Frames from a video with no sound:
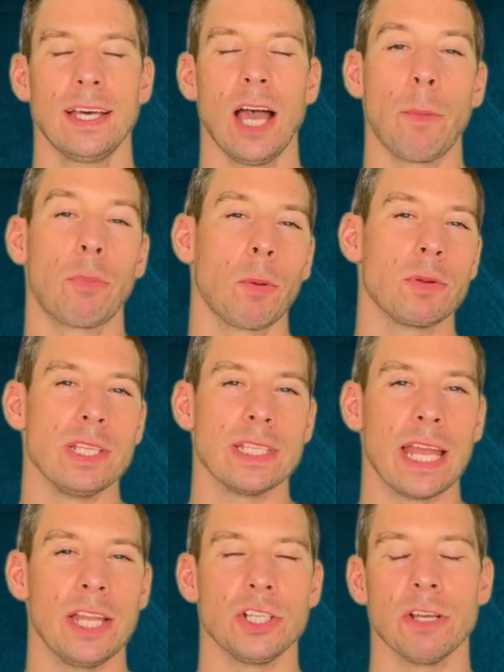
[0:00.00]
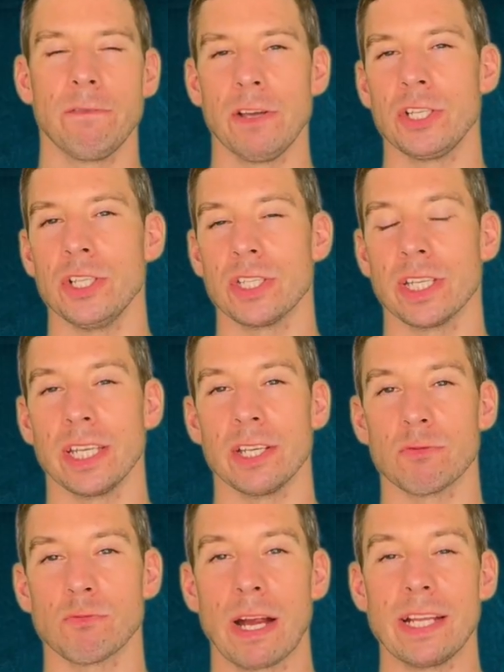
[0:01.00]
A property's energy efficiency is
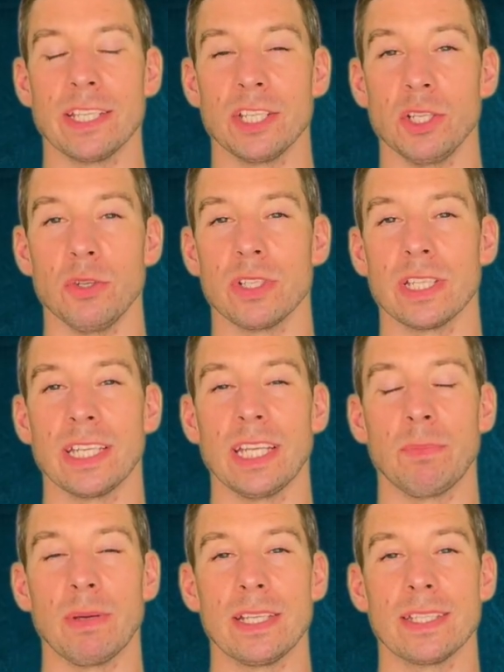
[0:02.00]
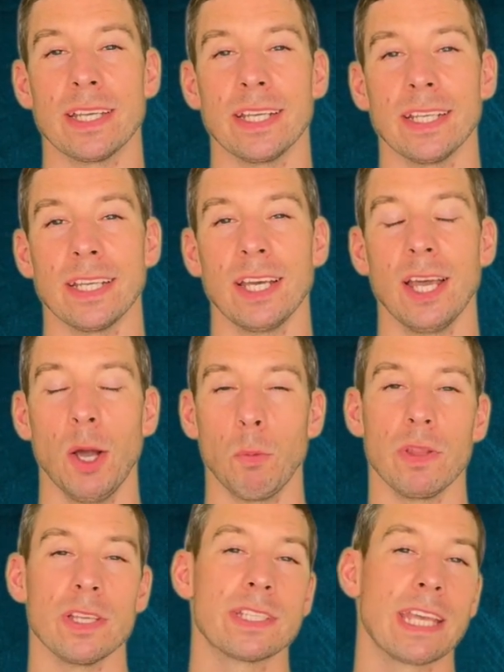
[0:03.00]
rated using an EPC, with
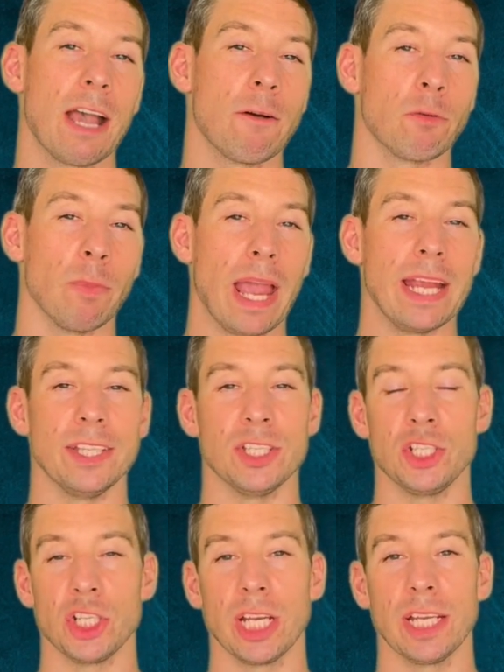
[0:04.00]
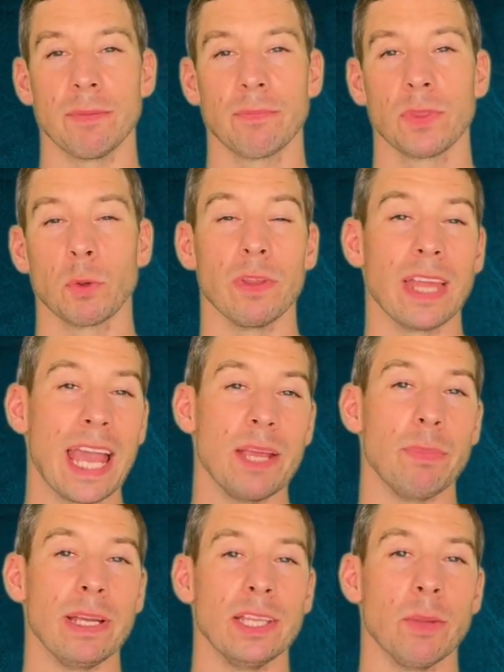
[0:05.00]
a scale from A to G, with A
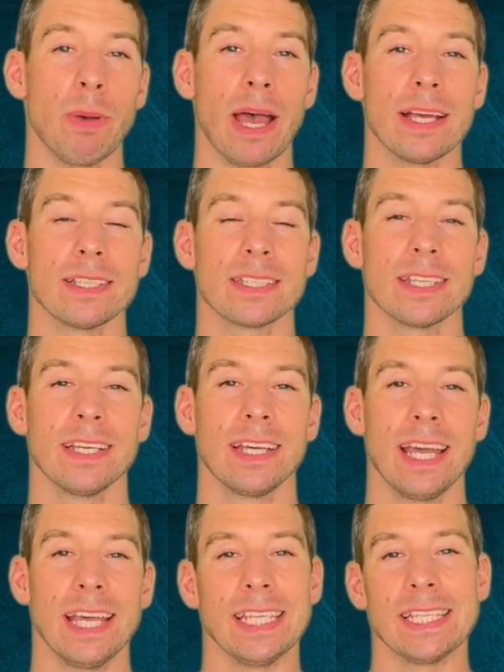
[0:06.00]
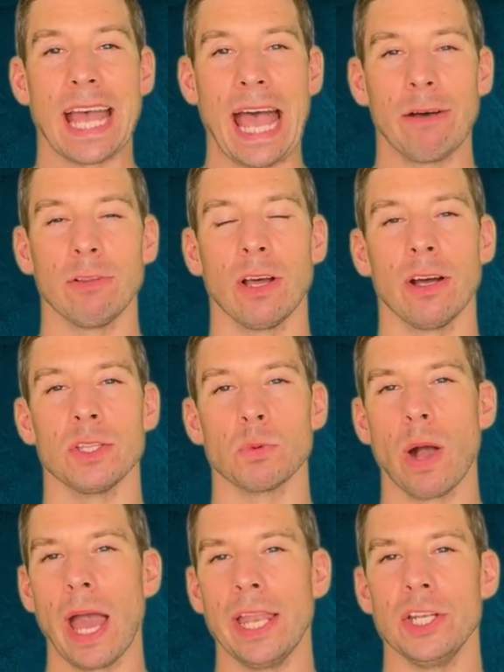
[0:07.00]
being the best. This outlines
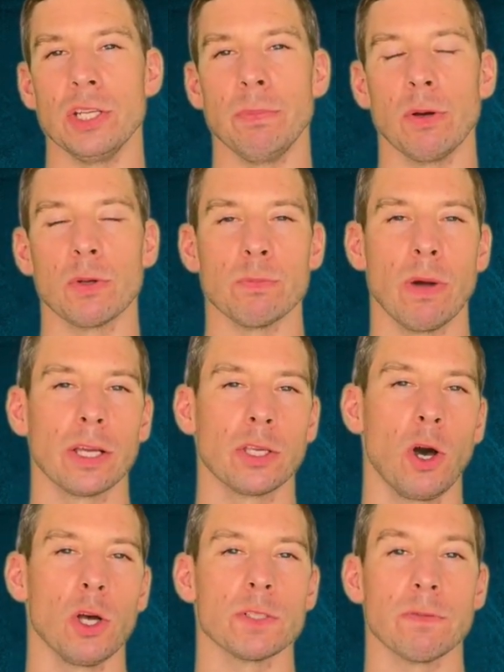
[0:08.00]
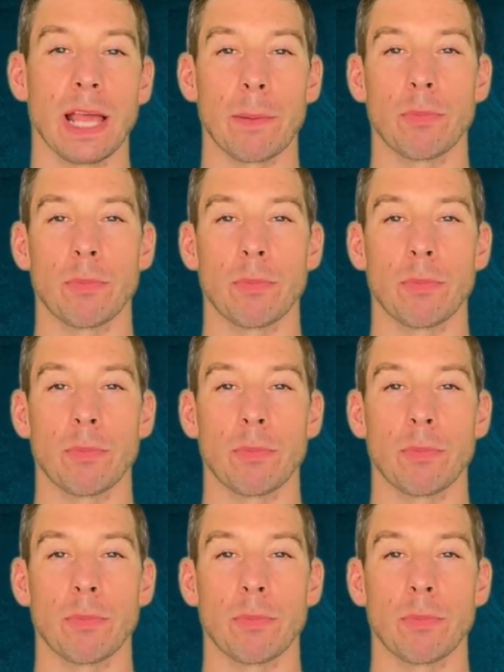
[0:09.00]
what energy bills might cost for that